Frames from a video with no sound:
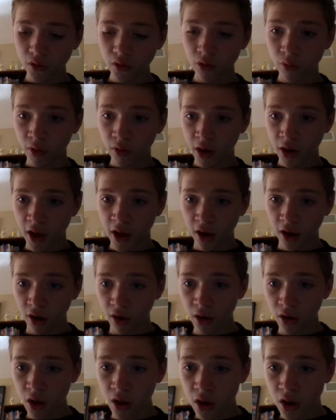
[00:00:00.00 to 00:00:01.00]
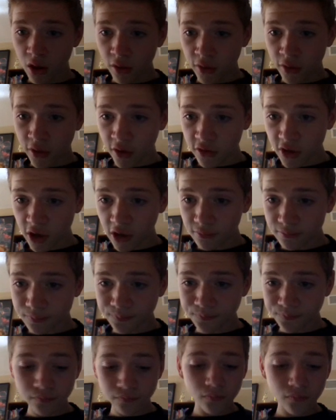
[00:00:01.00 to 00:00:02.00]
And then we're gonna add our thing there.
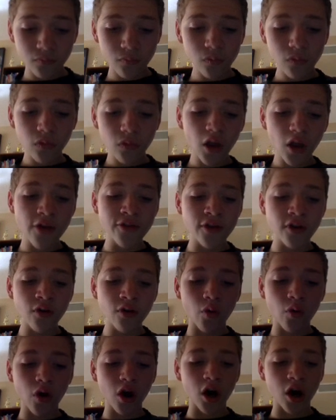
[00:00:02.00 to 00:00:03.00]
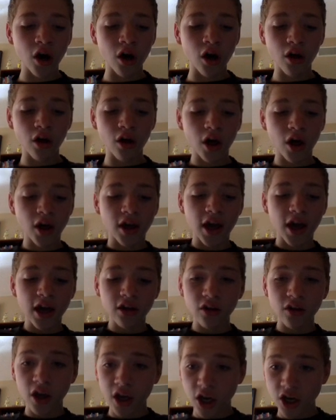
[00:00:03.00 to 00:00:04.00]
And then
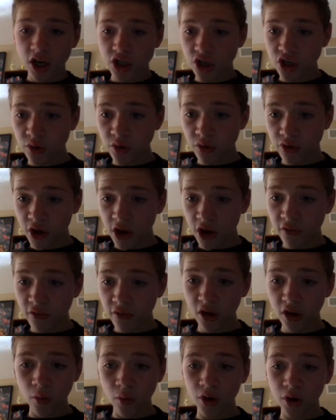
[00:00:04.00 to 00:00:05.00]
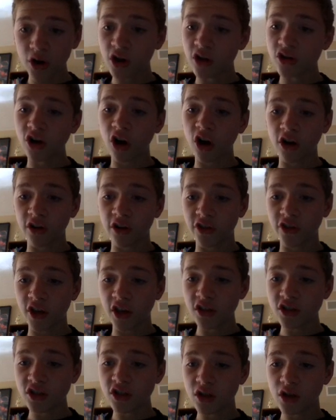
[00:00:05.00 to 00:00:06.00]
again, like I showed you in the other video, we're gonna target
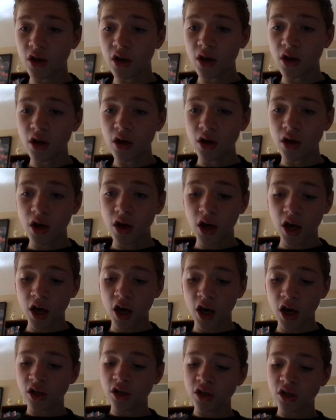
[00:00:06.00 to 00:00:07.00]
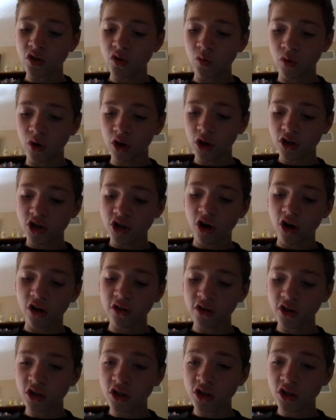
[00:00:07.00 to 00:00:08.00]
this, and we're gonna
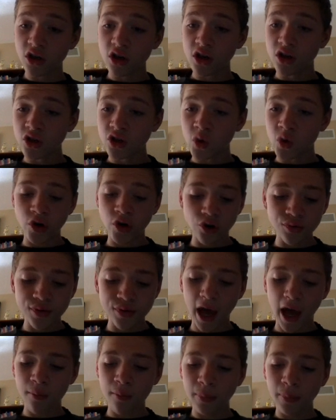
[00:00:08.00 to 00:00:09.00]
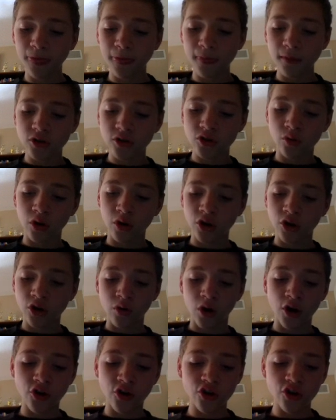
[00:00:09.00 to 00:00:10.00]
target this to a new tab. So we're gonna
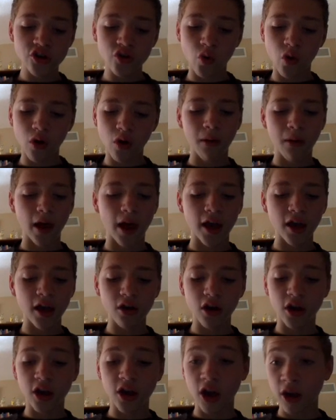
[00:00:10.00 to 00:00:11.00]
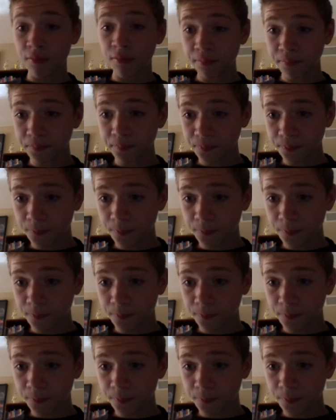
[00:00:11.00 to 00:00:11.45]
do _blank again,